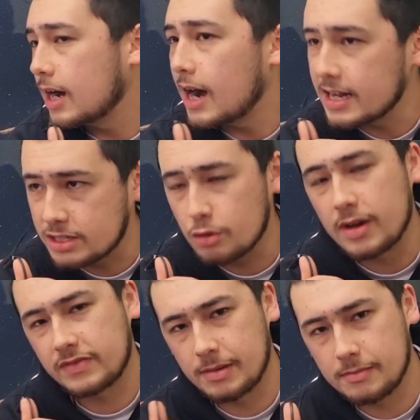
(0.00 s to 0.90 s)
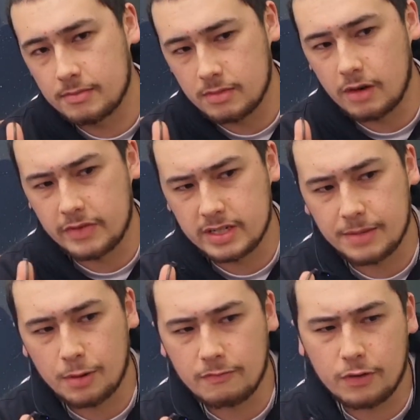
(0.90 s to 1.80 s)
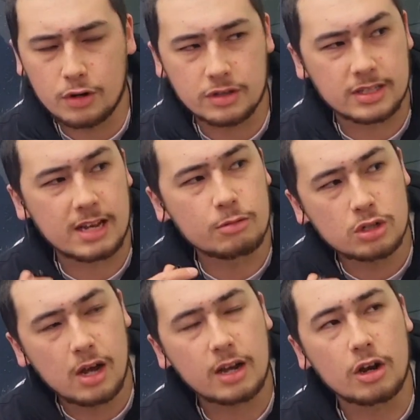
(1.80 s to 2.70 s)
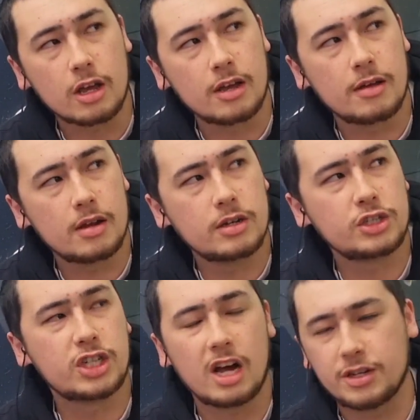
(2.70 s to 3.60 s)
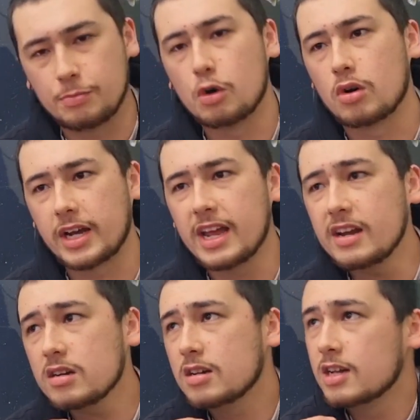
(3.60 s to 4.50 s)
I still have to obviously put food on the table, so I got to charge more again.